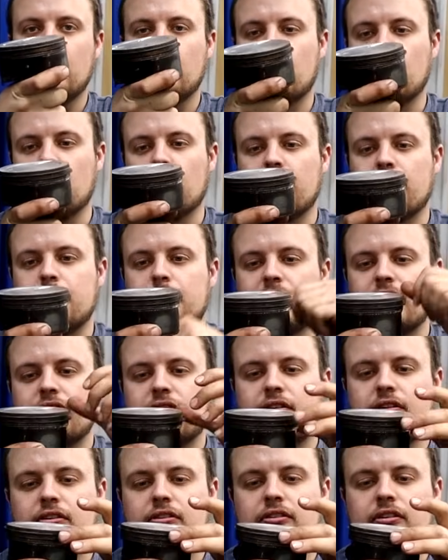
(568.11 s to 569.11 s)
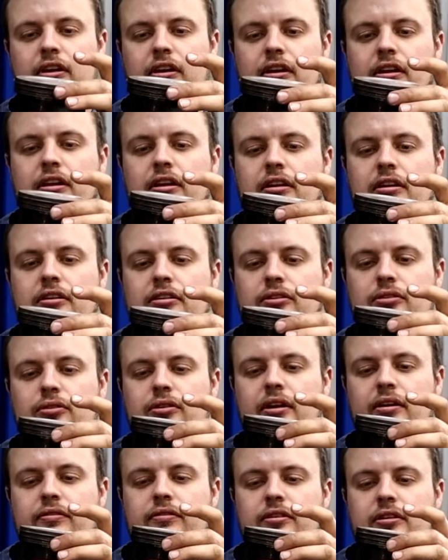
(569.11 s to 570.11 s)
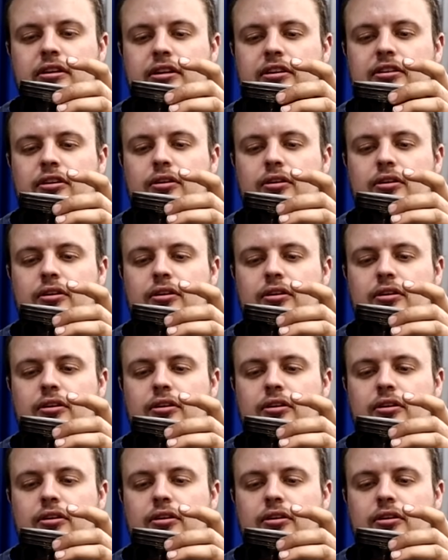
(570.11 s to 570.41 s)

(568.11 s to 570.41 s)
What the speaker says: on the pistons, and you definitely